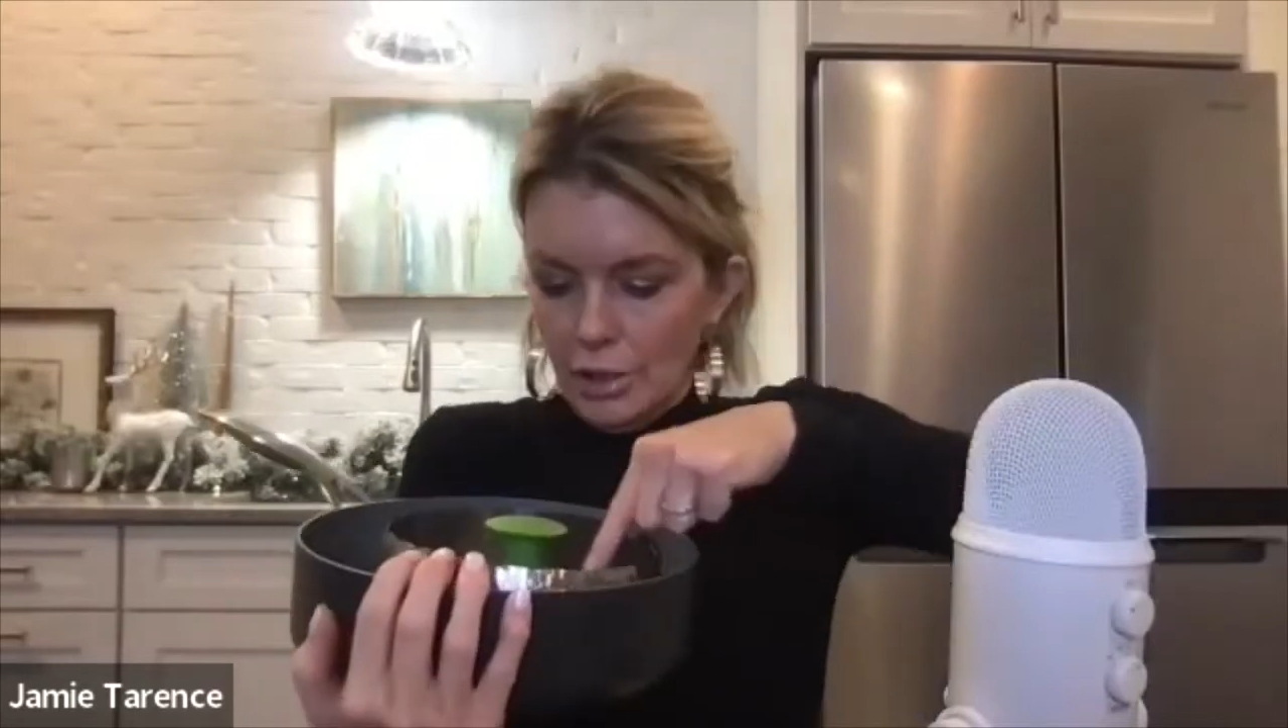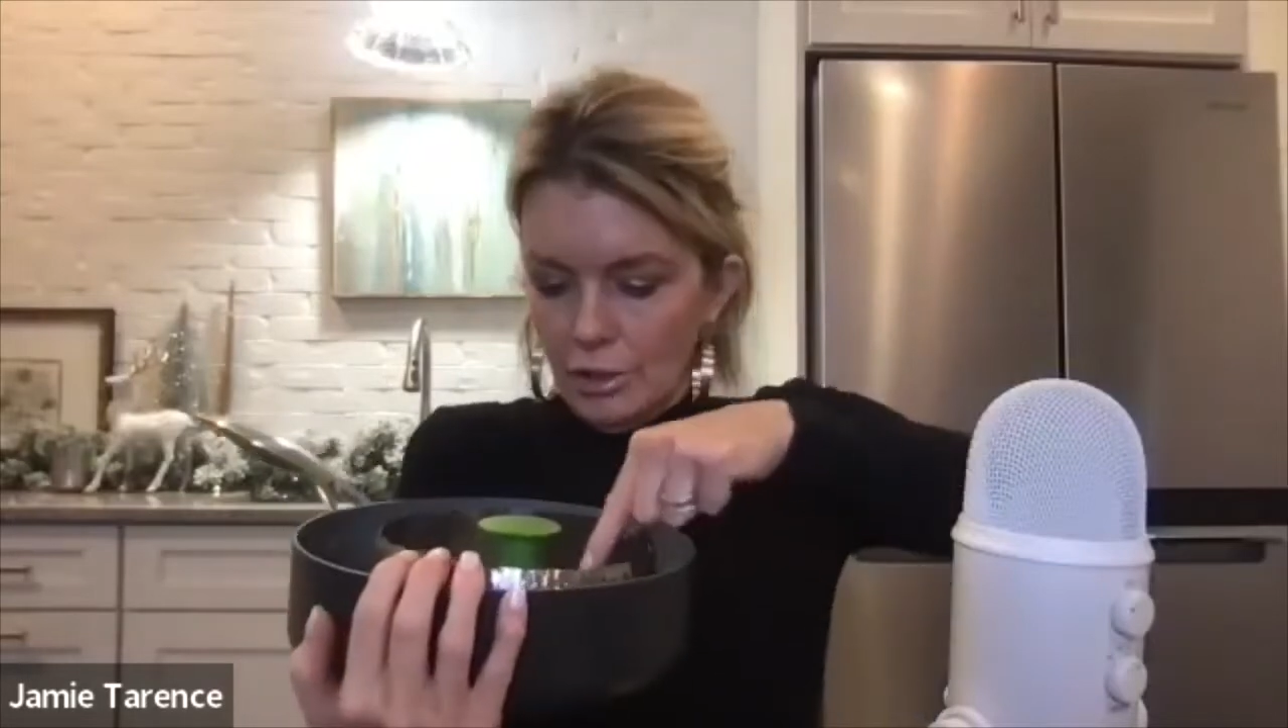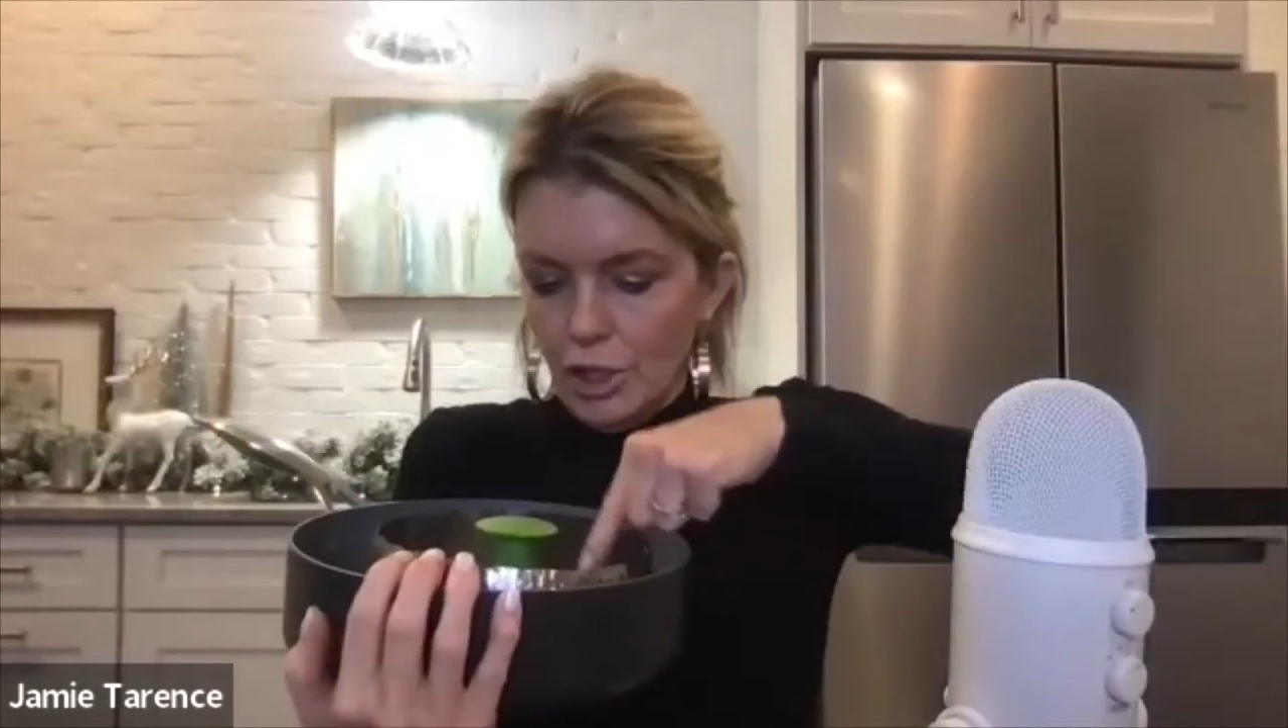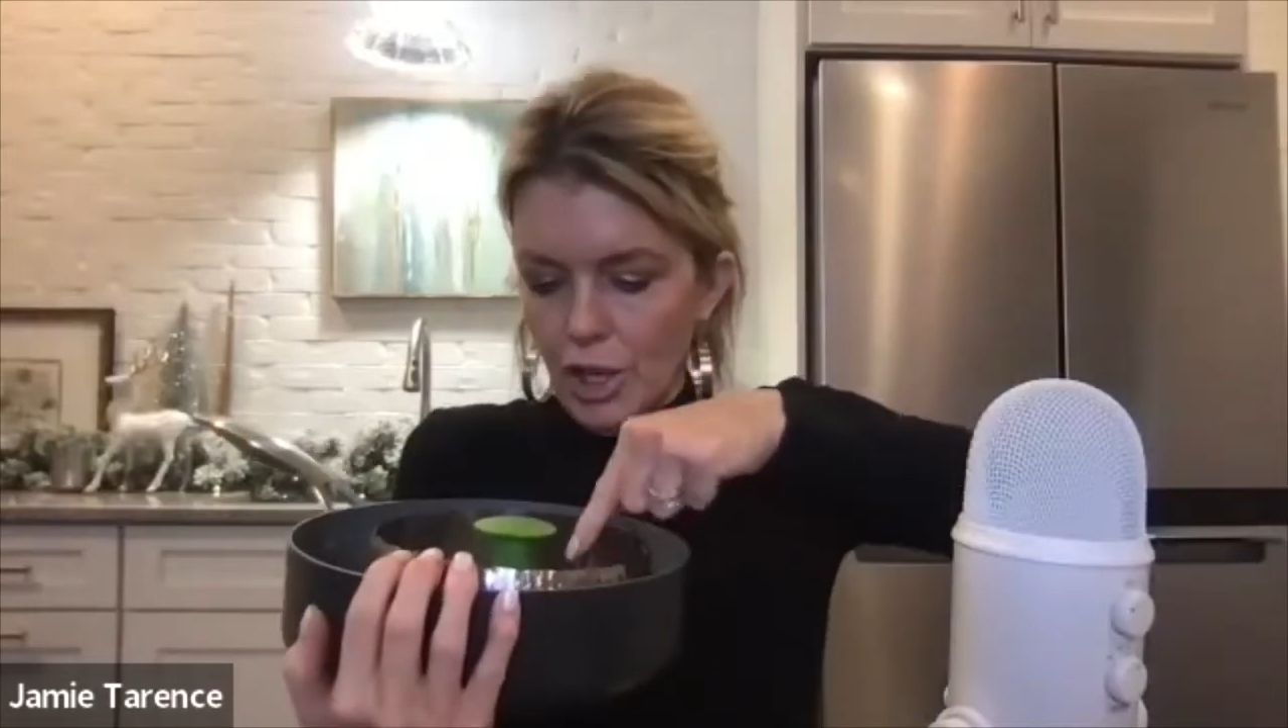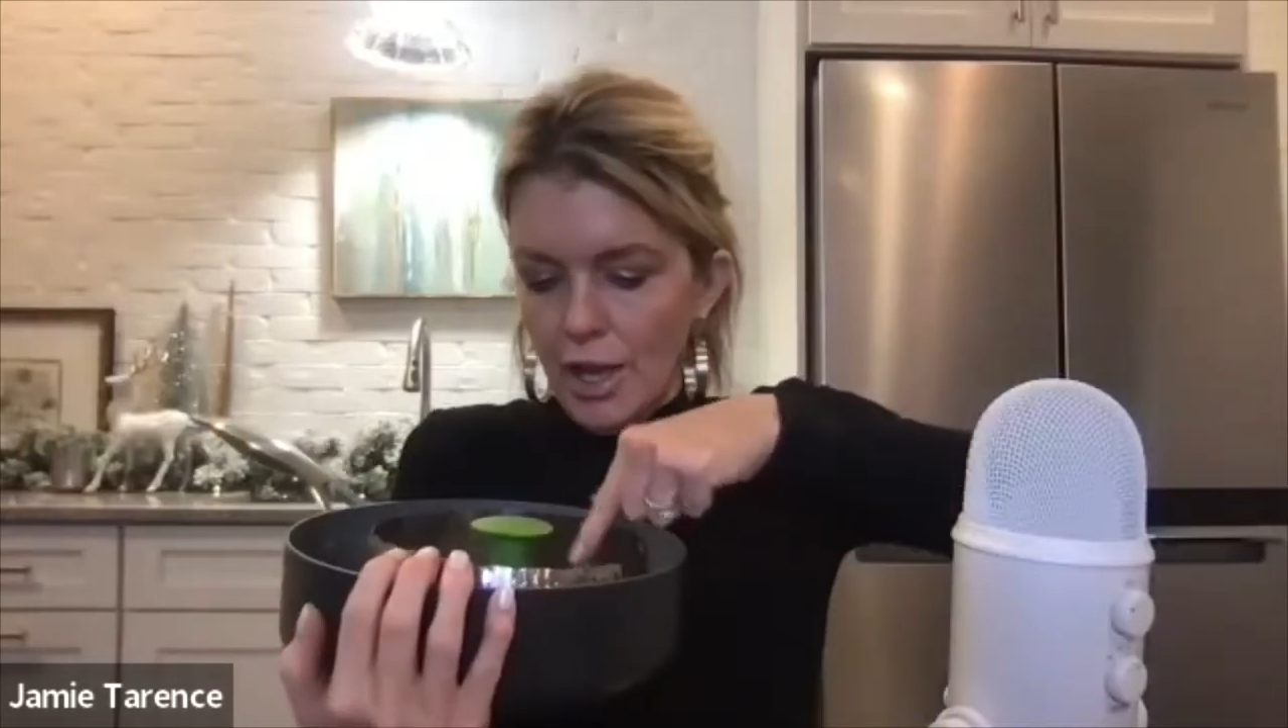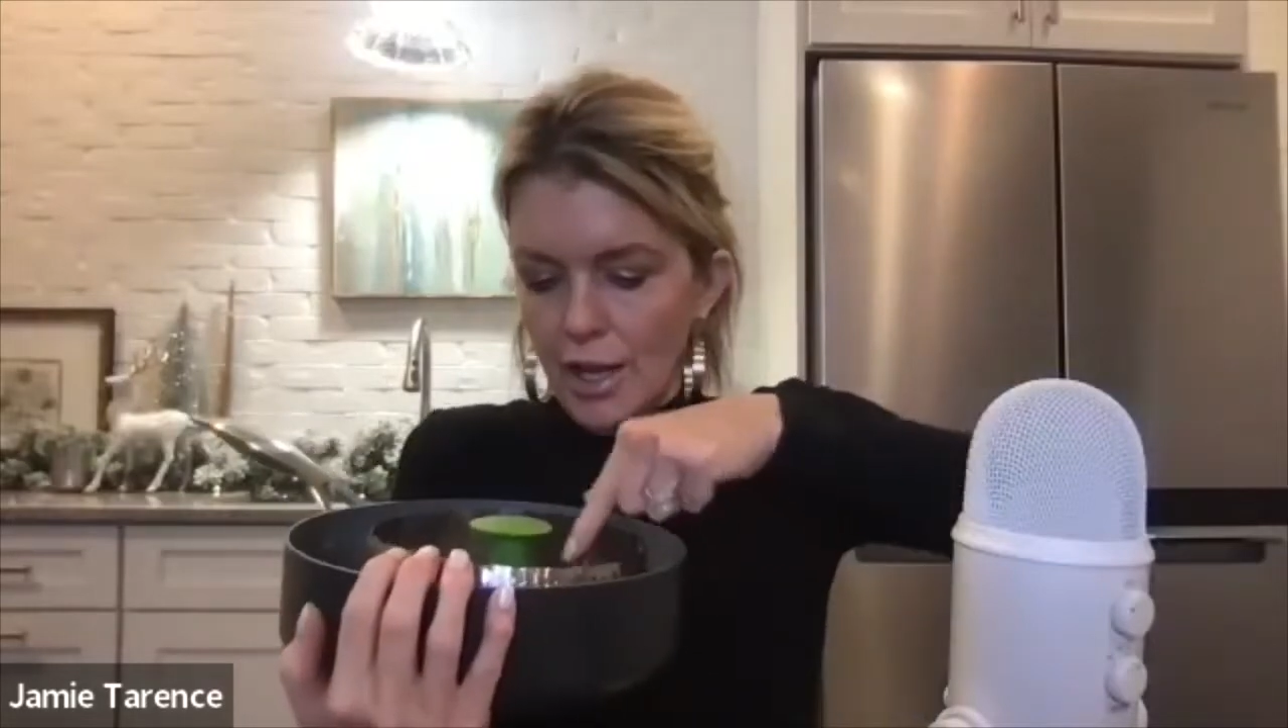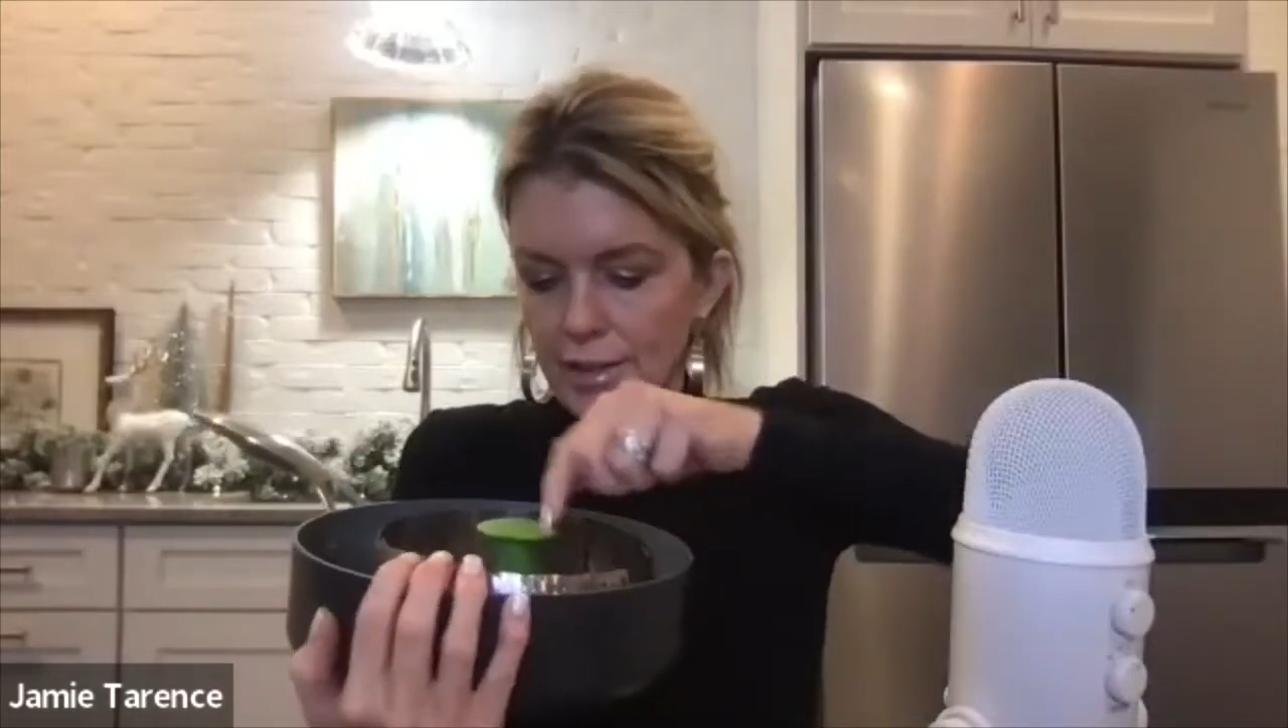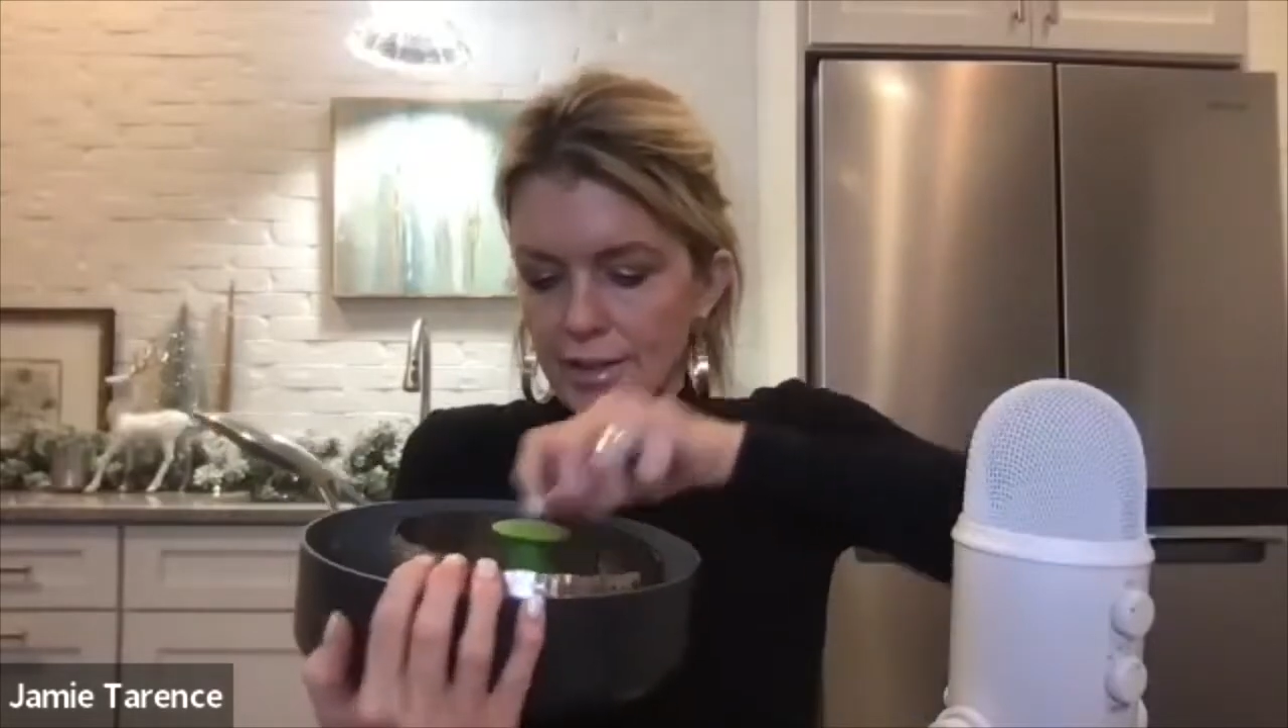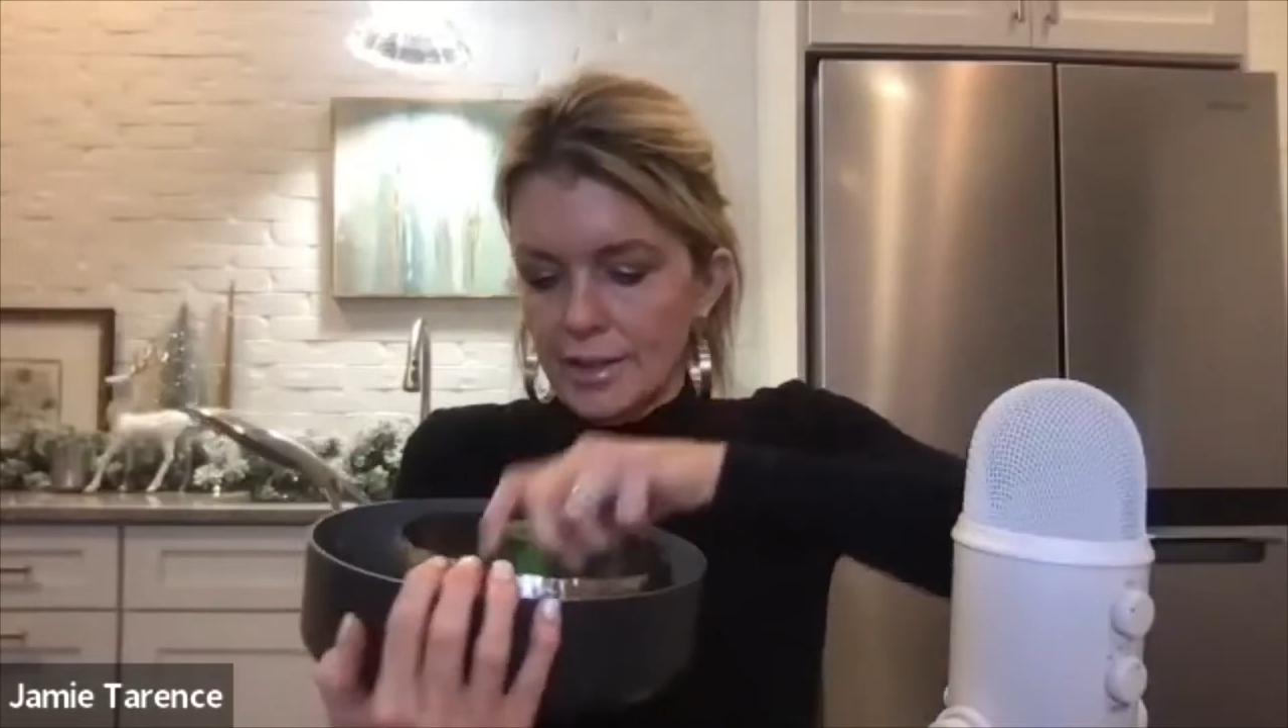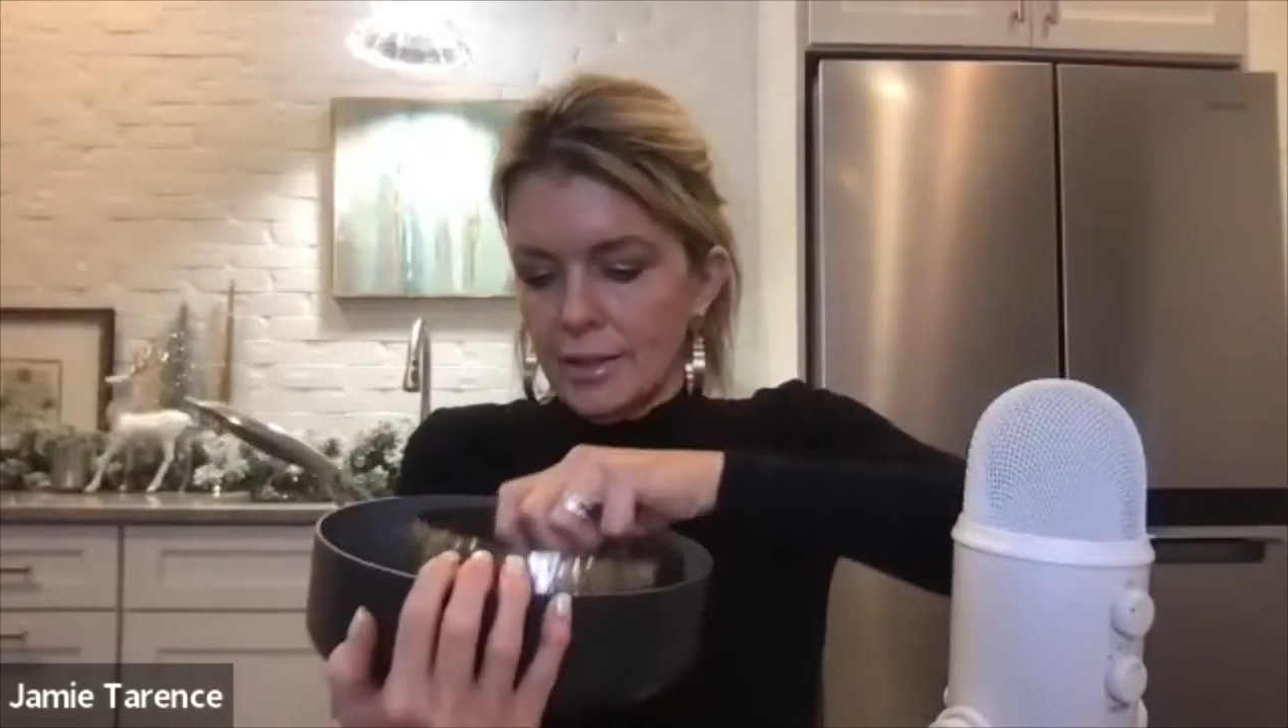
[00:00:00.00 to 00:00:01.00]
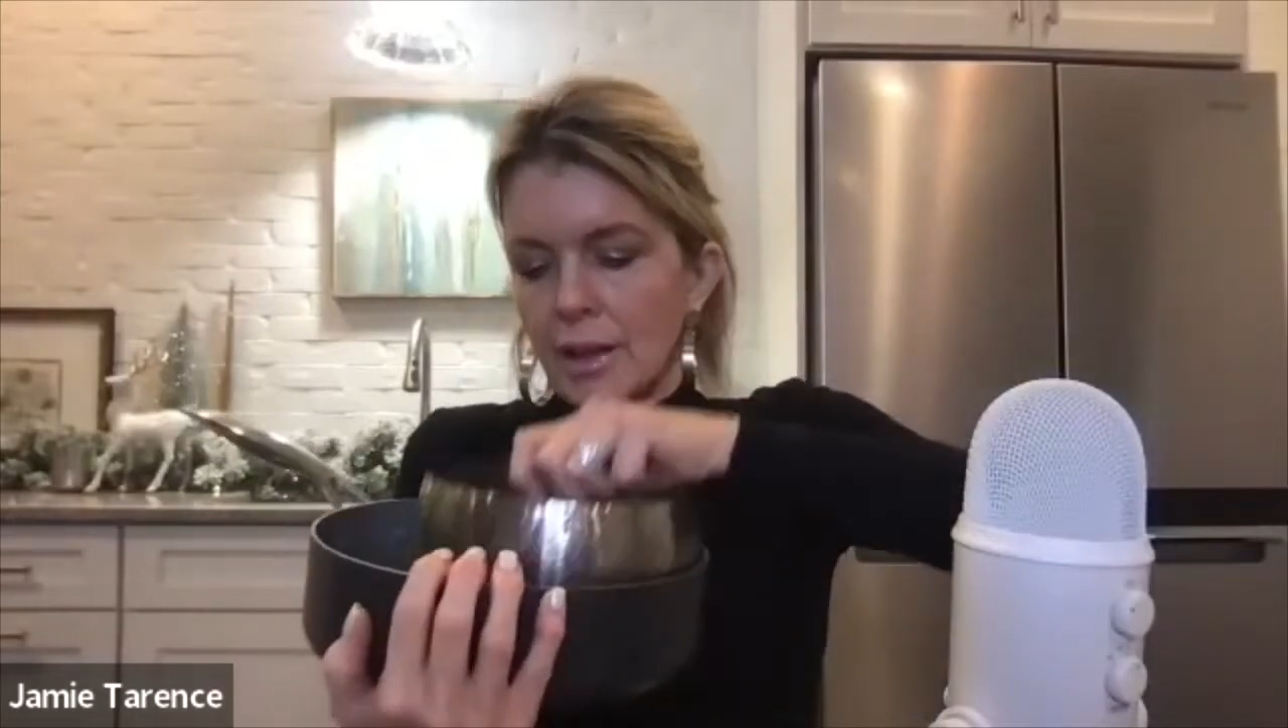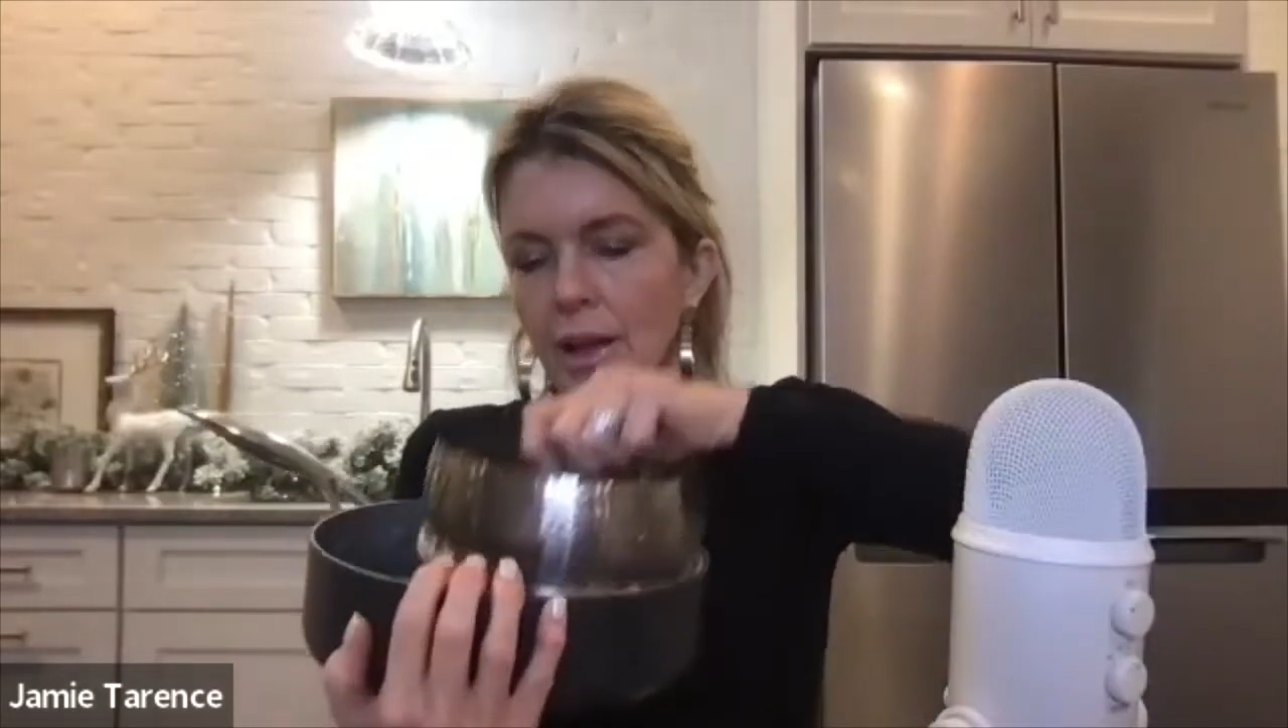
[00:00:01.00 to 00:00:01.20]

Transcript: just